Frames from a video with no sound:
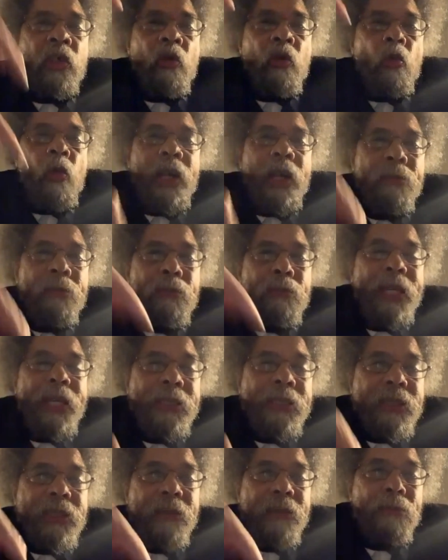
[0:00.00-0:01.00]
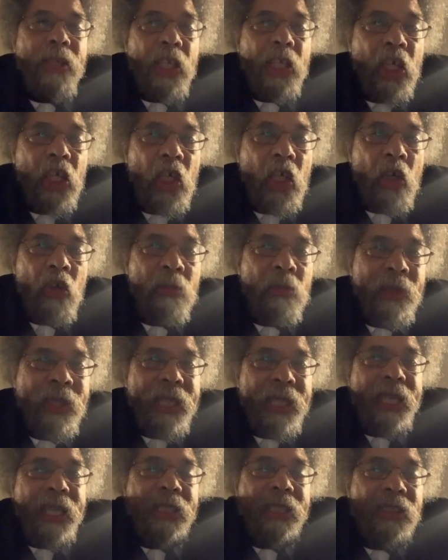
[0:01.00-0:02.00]
and what it means to be human
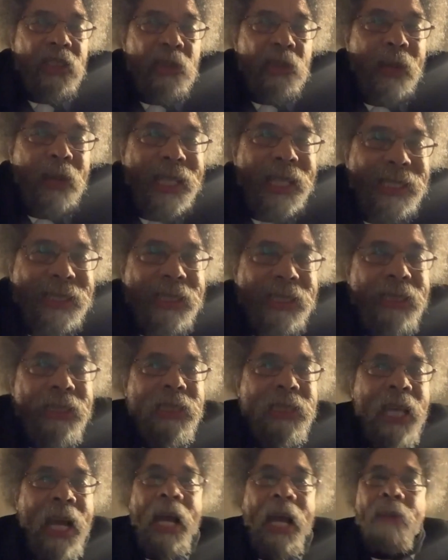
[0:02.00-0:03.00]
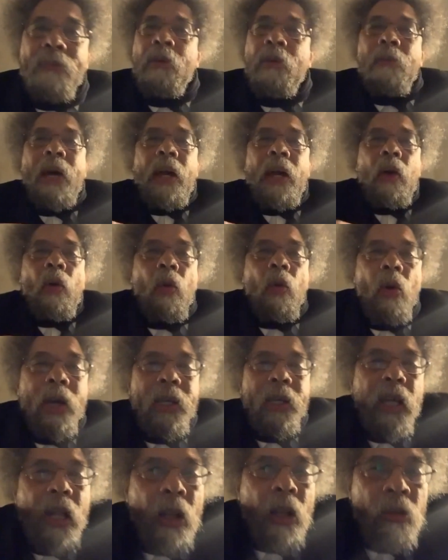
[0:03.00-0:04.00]
in space and time, no matter
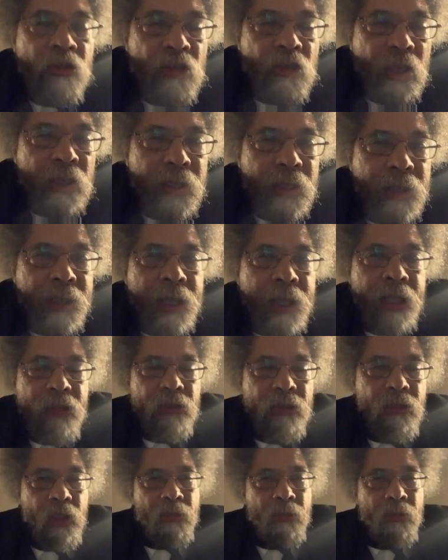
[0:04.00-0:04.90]
what culture you're in.